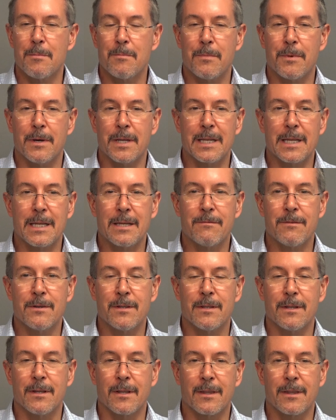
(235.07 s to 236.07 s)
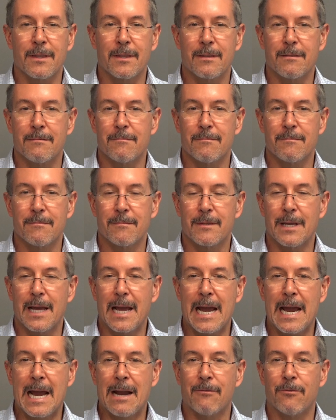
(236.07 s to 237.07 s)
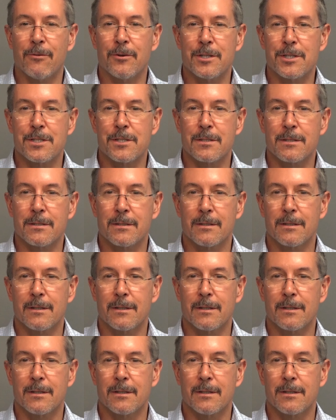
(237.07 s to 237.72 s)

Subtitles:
But even the average